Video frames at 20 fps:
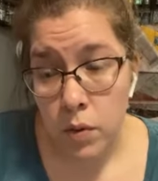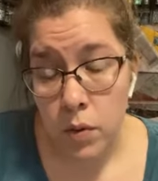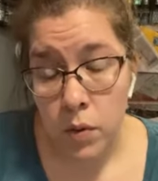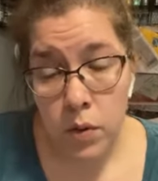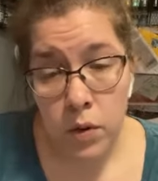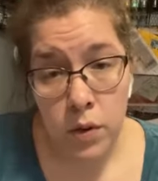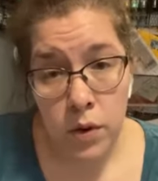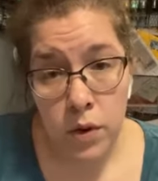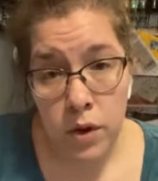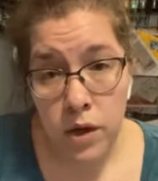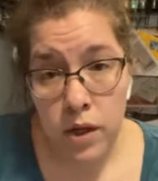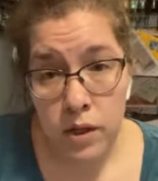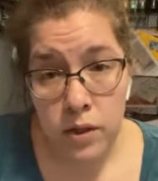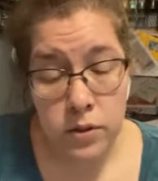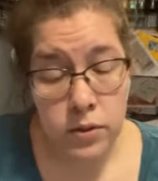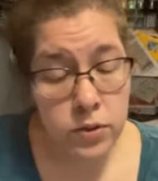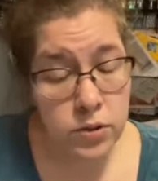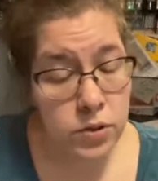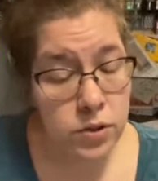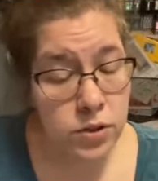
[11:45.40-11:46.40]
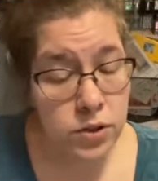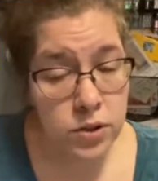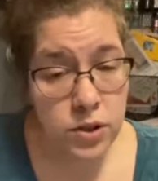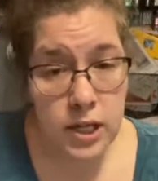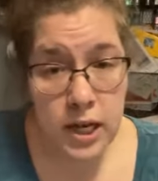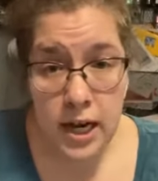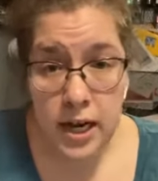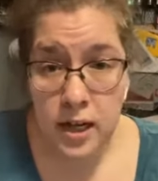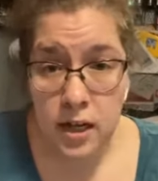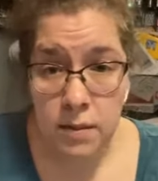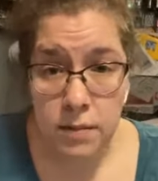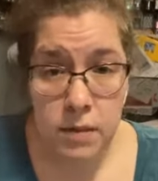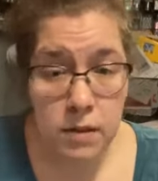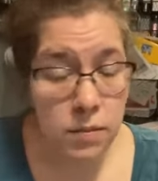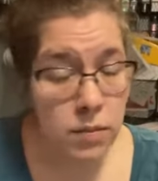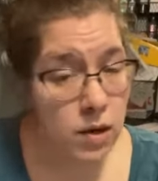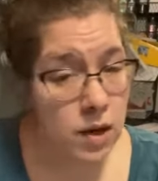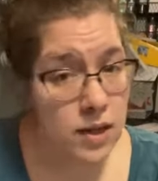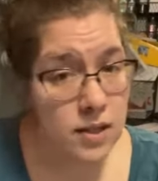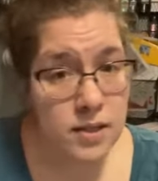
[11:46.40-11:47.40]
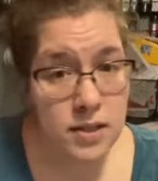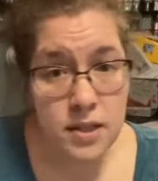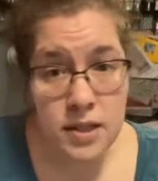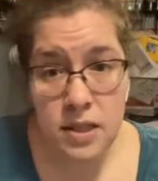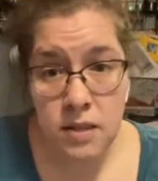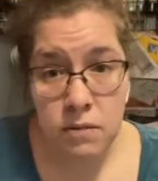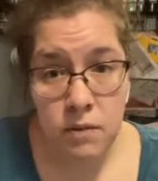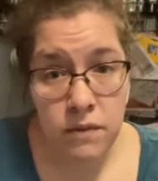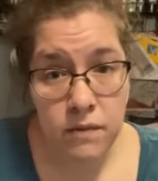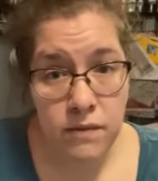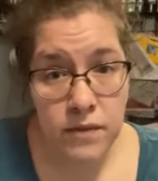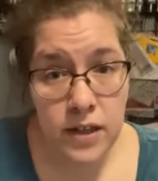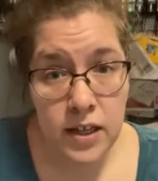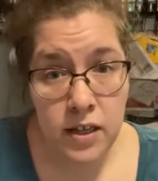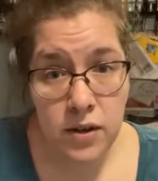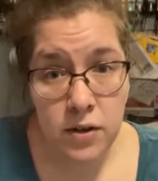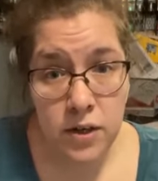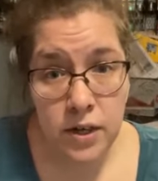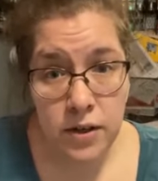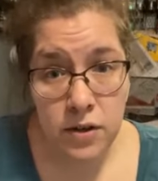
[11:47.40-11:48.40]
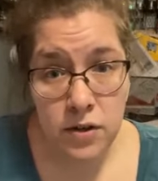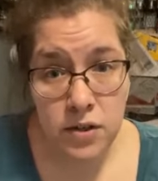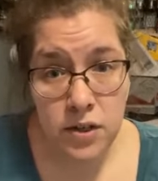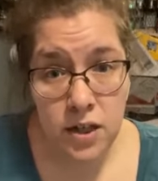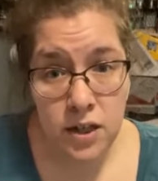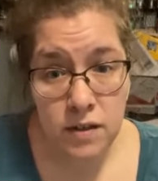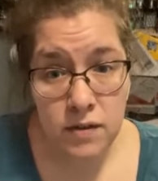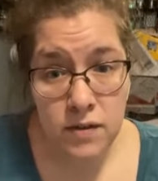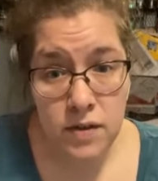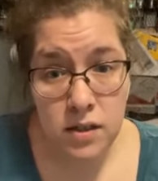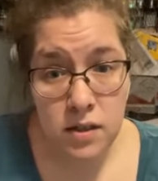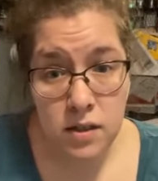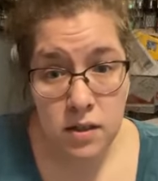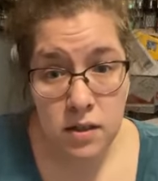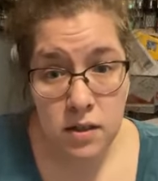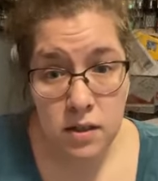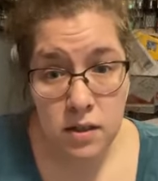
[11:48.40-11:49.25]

or I'll jack it up in the process and we'll figure it out ourselves.